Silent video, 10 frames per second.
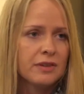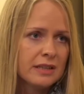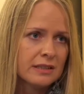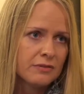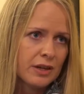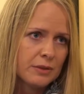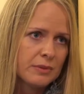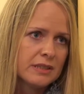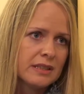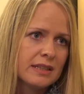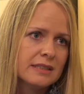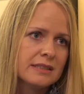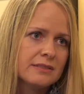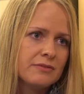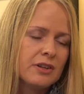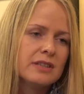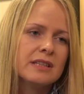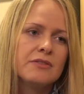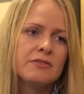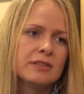field environment is very
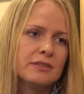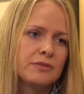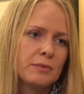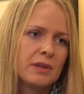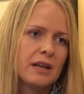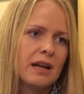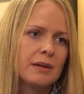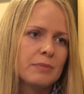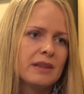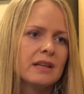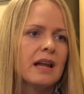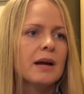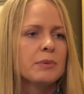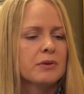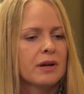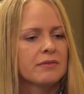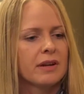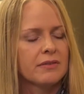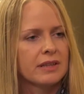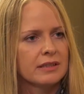different from the lab. In the lab, you have
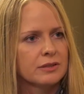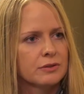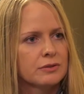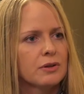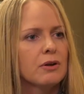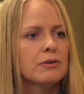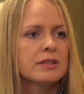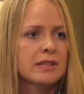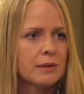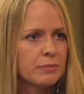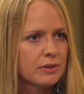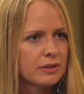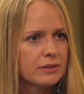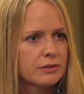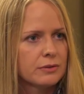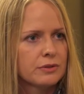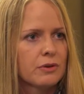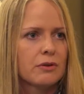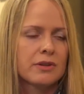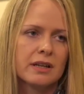everything is controlled, the temperature is
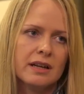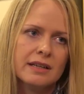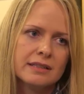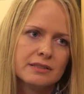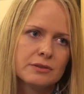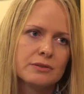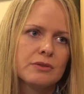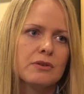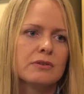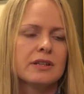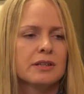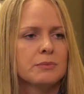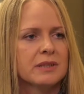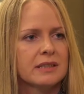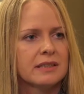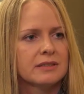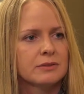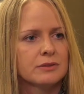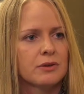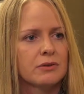controlled, the light is controlled, the humidity is
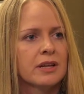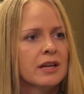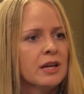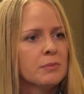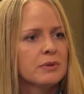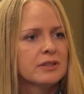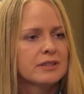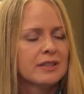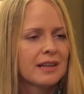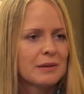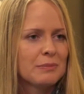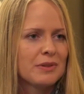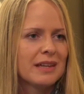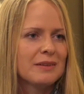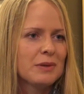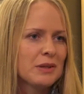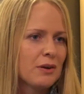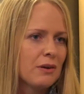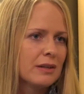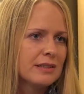controlled. But then when you
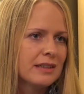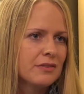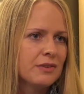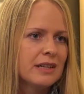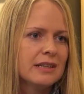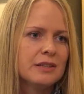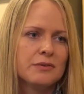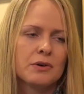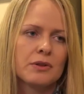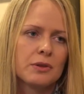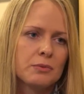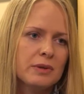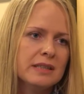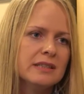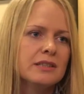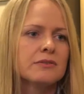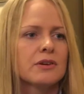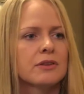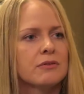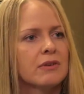go out in the field, you've got the wind, you've
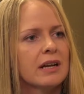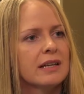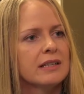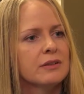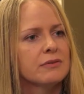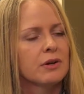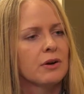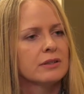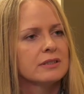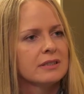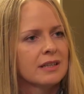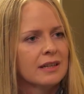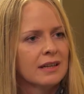got the rain, you've got